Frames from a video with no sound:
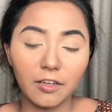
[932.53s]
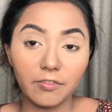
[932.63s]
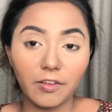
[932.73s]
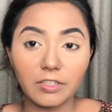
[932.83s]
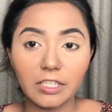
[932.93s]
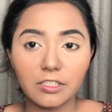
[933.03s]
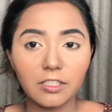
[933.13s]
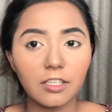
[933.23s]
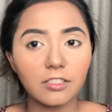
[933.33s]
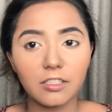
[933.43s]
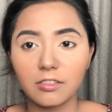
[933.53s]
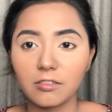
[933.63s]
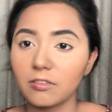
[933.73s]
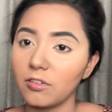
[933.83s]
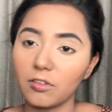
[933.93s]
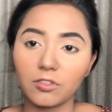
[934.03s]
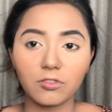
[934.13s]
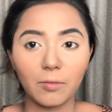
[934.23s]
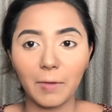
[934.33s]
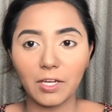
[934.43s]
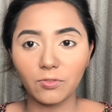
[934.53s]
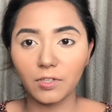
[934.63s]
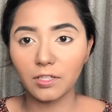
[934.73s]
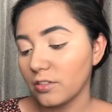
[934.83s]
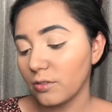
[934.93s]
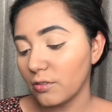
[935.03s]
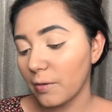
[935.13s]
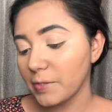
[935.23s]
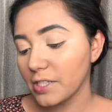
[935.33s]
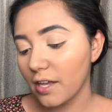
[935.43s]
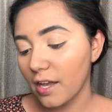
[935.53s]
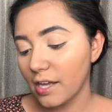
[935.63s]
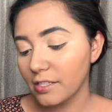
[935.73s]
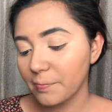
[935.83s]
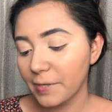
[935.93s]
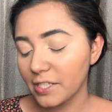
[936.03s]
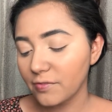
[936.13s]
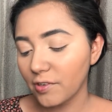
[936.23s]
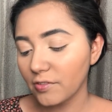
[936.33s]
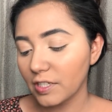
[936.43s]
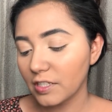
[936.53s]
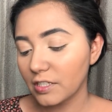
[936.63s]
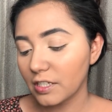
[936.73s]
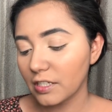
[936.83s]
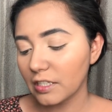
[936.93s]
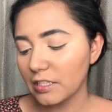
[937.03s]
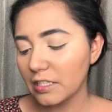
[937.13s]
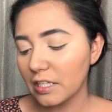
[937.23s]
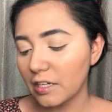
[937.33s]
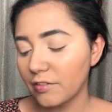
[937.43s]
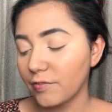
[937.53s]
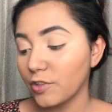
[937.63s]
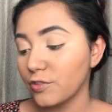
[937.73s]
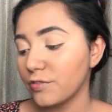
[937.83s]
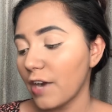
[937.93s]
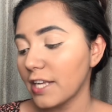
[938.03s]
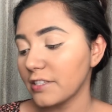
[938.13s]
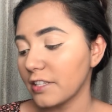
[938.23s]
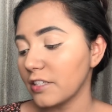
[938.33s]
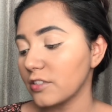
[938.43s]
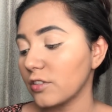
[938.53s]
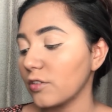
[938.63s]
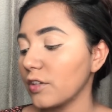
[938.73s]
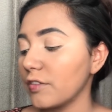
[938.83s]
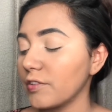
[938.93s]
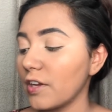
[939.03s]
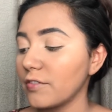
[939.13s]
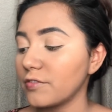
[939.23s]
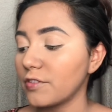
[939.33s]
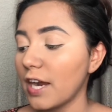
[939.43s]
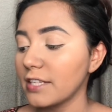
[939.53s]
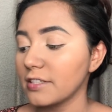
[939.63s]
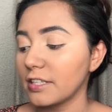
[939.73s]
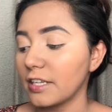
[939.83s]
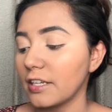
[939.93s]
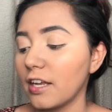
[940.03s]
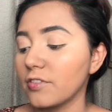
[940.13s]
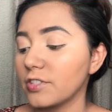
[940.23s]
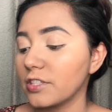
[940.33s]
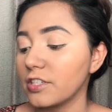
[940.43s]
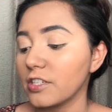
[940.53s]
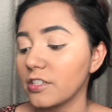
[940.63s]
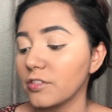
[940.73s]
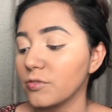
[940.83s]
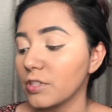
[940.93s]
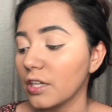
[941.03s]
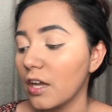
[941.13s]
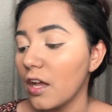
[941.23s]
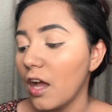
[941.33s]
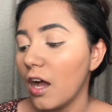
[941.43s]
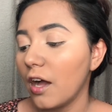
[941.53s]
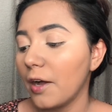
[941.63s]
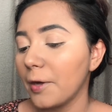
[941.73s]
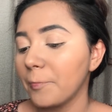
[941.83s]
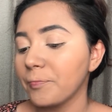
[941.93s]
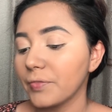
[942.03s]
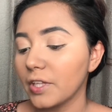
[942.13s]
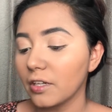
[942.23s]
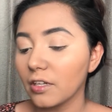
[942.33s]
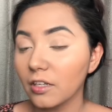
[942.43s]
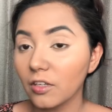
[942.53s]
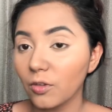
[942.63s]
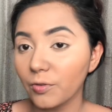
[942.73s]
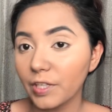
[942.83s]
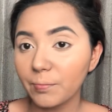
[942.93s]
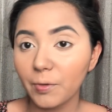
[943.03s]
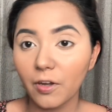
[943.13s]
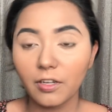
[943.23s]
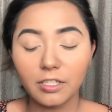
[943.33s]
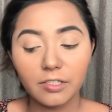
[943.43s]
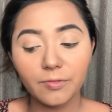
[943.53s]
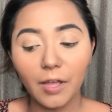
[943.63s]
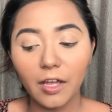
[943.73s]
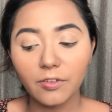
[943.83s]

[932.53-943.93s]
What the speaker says: foundation and just go on to the matte one. So Ramiza asked best foundation and concealer for dry skin. So if you have dry skin, I would suggest using the glowy products.